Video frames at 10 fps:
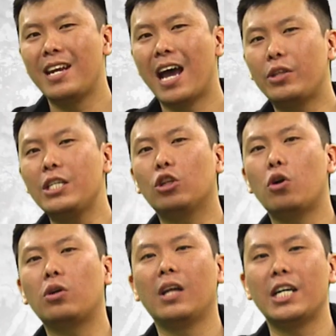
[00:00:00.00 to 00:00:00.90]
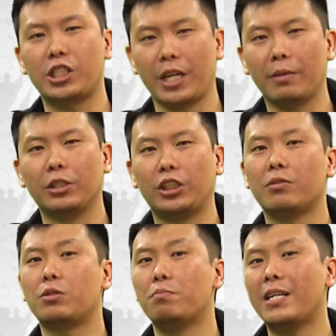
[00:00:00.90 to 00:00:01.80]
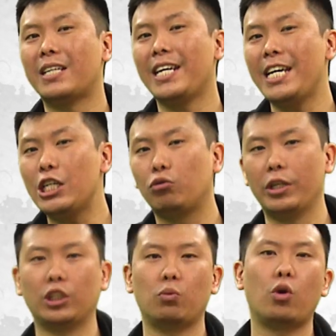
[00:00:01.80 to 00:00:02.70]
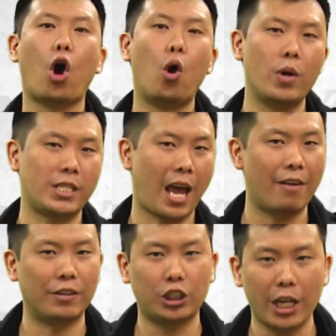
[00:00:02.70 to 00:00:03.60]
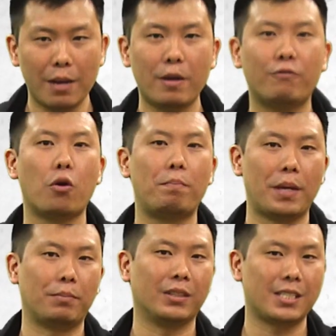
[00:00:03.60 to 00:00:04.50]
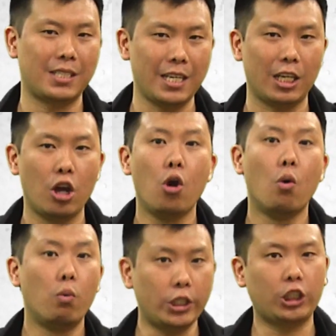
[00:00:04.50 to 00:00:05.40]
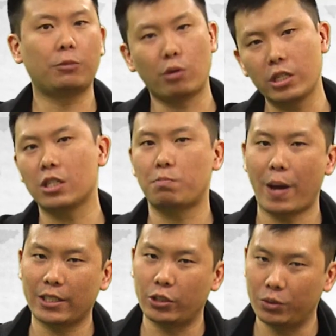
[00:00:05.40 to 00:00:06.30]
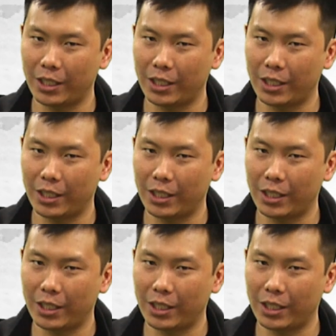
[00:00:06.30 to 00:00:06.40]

Now, these localized championships meant that each region would always have a champion for people to see, which brings us back to